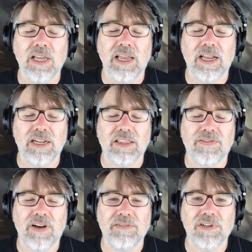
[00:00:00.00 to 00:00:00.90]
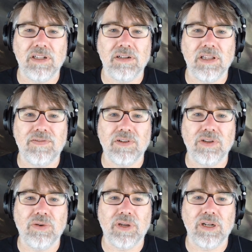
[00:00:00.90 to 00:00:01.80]
And at the $5 level,
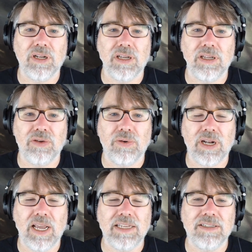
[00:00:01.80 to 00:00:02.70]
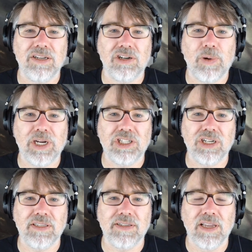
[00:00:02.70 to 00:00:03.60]
you can ask your
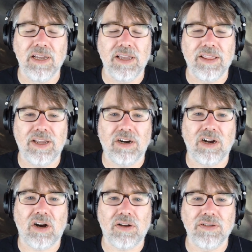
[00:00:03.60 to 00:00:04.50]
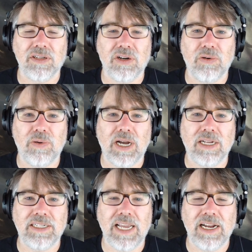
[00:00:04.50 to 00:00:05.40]
questions. There are also
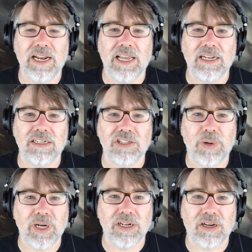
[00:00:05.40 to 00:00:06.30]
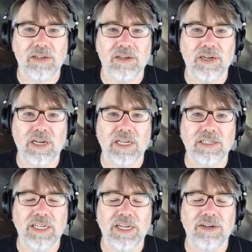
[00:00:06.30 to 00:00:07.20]
$10 and $20
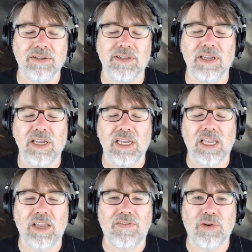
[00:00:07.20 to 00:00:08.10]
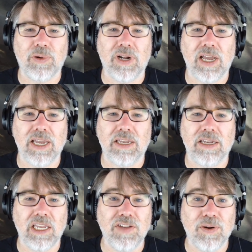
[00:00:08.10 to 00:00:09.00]
tiers if you would like
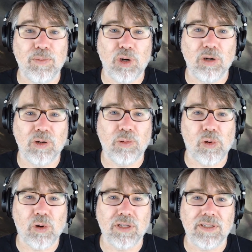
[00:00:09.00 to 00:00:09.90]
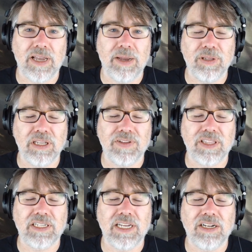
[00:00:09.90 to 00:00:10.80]
even more rewards. I believe at
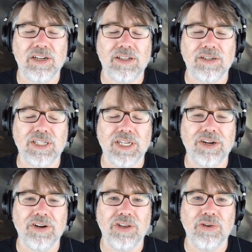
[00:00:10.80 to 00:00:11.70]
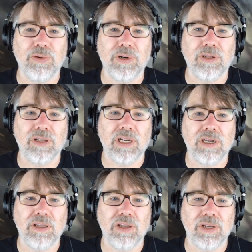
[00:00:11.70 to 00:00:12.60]
the $10 tier,
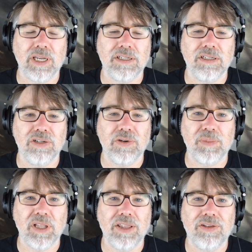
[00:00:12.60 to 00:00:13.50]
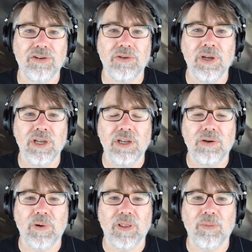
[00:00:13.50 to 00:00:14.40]
you'll get to do a playthrough
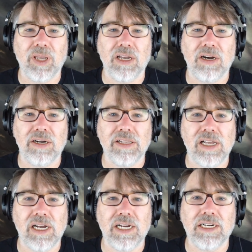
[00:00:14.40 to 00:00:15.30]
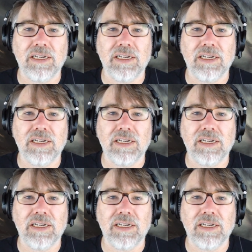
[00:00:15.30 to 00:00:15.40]
with me online.